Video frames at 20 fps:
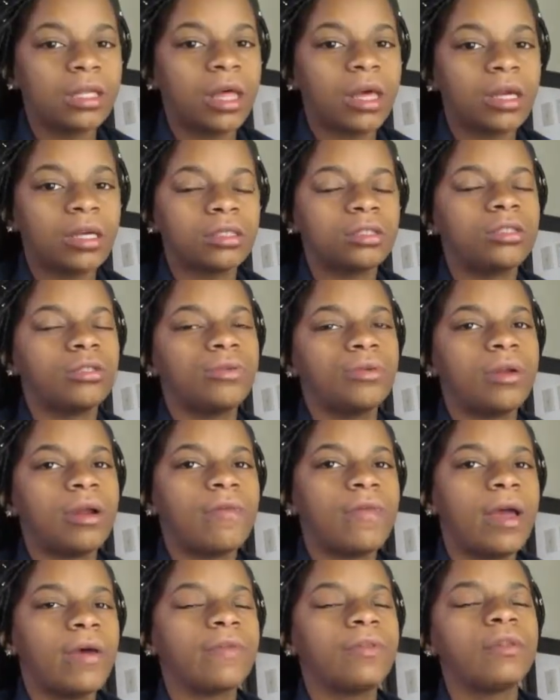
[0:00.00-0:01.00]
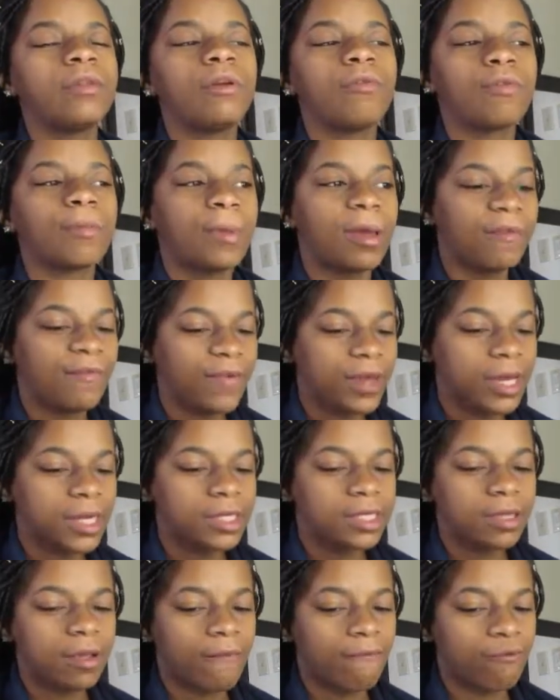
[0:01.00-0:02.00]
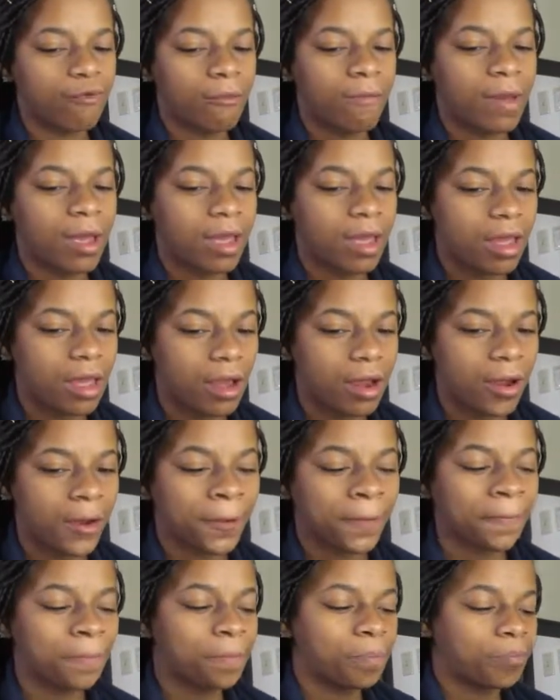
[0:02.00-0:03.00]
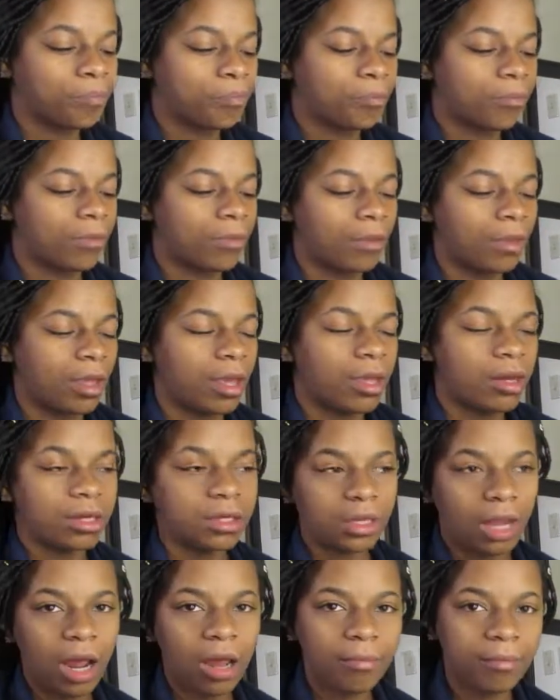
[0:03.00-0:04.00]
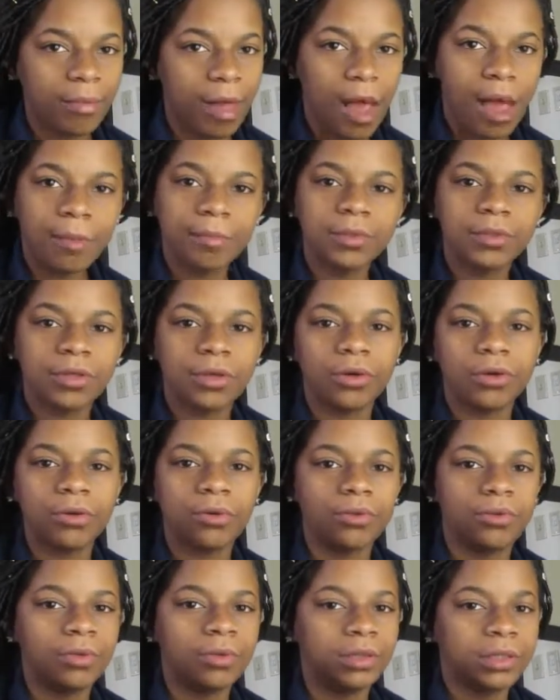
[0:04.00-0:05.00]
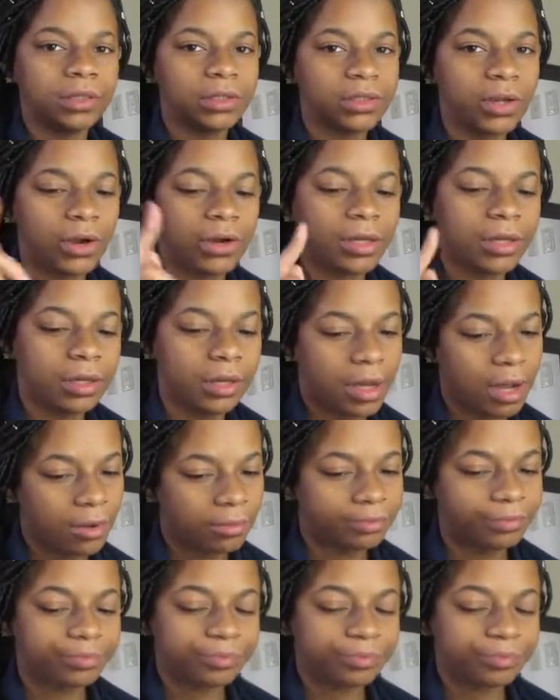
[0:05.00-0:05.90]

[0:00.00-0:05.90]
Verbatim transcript: gonna like do whatever I have to do for my face and for my hair in a time lapse, so starting now.